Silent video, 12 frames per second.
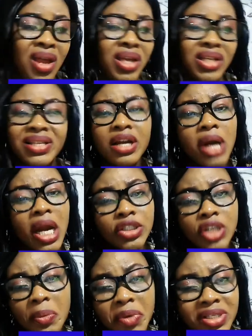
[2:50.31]
It's a
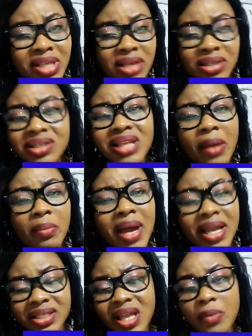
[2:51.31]
gradual process, step
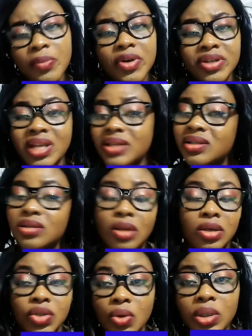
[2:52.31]
by step process,
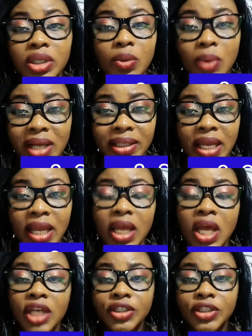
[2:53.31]
not only one day.